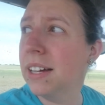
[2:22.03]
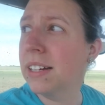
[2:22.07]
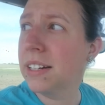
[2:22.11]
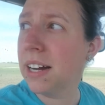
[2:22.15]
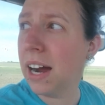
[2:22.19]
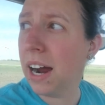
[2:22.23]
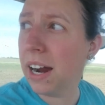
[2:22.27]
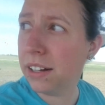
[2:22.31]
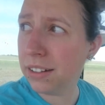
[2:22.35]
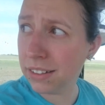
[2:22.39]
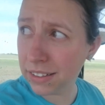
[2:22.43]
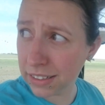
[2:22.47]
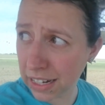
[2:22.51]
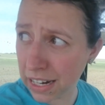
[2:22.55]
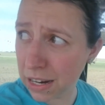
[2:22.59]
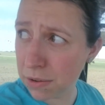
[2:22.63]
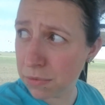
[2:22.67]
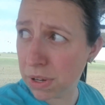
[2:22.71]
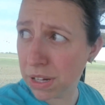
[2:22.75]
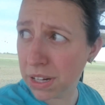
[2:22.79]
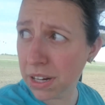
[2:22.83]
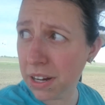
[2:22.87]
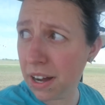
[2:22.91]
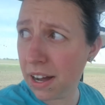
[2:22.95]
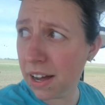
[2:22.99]
Kyle came
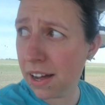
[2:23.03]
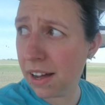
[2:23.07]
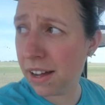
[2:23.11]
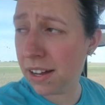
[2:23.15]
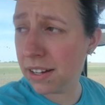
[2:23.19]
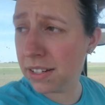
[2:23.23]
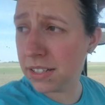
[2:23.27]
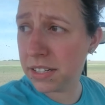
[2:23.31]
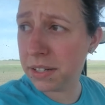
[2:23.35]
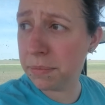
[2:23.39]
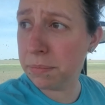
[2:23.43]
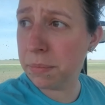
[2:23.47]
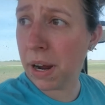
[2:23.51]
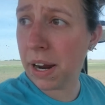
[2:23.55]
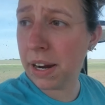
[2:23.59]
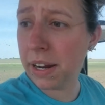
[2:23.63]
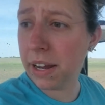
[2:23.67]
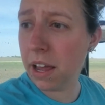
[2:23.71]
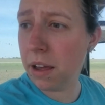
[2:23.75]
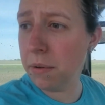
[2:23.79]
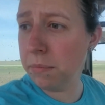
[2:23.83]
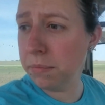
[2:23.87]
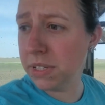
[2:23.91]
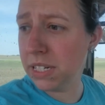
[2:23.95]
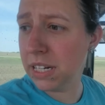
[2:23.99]
and got my
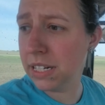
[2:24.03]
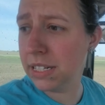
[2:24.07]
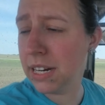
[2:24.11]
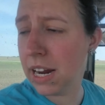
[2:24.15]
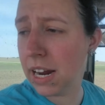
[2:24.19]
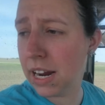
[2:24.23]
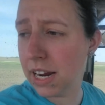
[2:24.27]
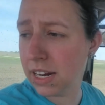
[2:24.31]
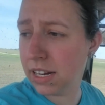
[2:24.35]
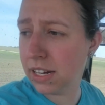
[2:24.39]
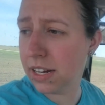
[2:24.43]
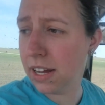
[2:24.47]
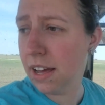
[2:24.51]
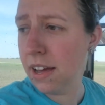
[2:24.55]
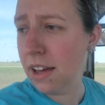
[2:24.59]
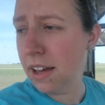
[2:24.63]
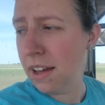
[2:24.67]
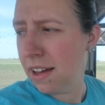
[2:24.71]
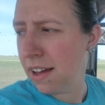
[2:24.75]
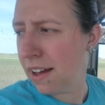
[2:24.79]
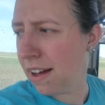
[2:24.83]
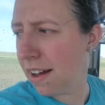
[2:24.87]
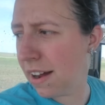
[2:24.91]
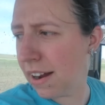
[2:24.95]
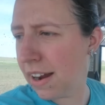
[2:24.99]
empty tank.
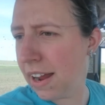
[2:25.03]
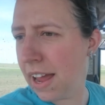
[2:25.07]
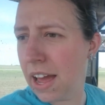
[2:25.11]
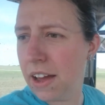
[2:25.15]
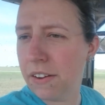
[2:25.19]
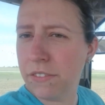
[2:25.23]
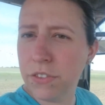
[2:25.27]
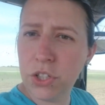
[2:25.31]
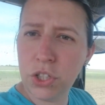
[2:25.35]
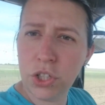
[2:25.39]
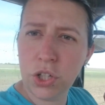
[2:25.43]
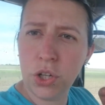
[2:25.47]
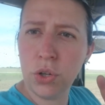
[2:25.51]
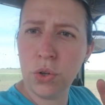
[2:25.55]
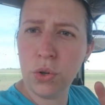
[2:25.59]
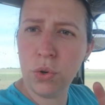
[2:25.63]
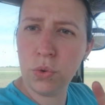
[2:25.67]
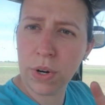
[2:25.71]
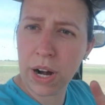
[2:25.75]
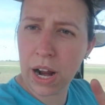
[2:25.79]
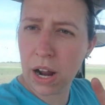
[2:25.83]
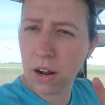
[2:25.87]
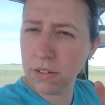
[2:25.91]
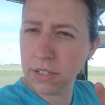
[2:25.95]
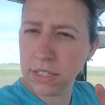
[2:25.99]
I have two
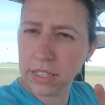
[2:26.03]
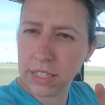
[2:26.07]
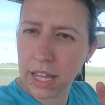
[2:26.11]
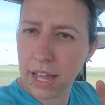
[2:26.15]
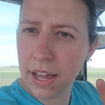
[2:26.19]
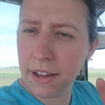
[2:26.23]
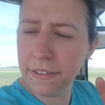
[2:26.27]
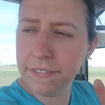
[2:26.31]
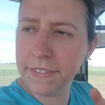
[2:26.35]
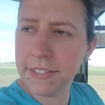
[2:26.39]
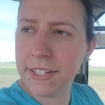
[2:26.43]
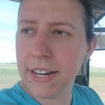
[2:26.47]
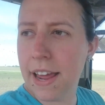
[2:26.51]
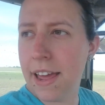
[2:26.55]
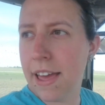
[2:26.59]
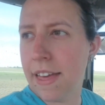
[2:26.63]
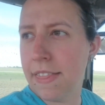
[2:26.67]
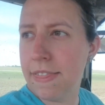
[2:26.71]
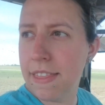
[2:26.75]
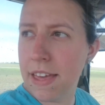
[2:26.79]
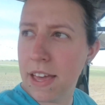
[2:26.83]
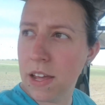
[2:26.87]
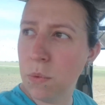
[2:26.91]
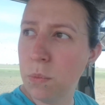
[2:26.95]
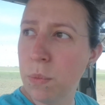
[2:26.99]
rounds left,
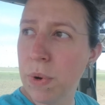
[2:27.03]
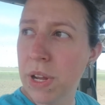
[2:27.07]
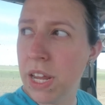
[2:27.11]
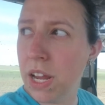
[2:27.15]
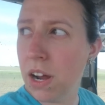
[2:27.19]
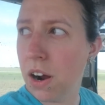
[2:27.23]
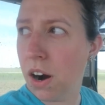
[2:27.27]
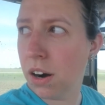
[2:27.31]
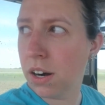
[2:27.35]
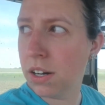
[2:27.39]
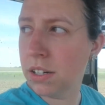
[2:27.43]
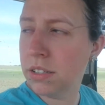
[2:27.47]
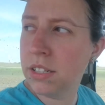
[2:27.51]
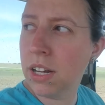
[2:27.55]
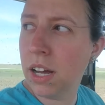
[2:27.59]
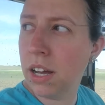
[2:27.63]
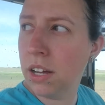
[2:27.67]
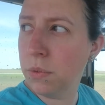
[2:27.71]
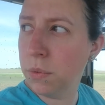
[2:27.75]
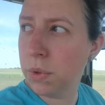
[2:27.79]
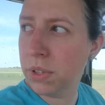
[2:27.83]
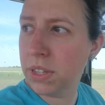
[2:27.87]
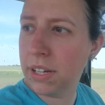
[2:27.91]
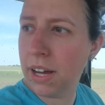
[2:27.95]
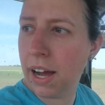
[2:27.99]
and then we are
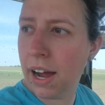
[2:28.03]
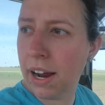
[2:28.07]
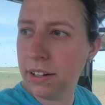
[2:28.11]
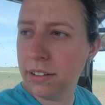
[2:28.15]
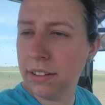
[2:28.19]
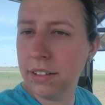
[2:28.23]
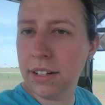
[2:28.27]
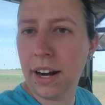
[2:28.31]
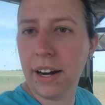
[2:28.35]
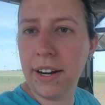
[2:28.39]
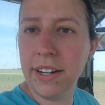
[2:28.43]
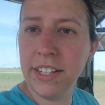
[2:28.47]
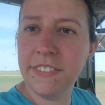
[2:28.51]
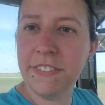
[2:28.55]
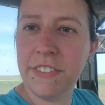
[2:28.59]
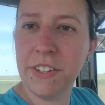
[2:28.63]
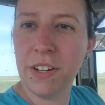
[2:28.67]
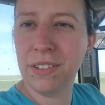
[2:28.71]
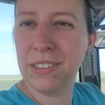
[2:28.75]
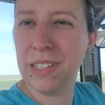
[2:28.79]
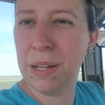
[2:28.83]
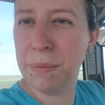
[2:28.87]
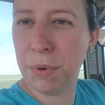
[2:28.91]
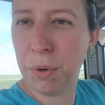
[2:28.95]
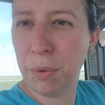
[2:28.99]
done with Kyle and I's
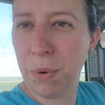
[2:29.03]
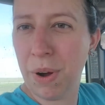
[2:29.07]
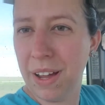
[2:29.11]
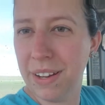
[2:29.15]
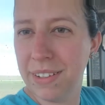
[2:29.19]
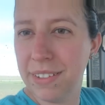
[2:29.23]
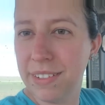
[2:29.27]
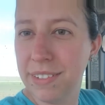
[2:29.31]
field number one.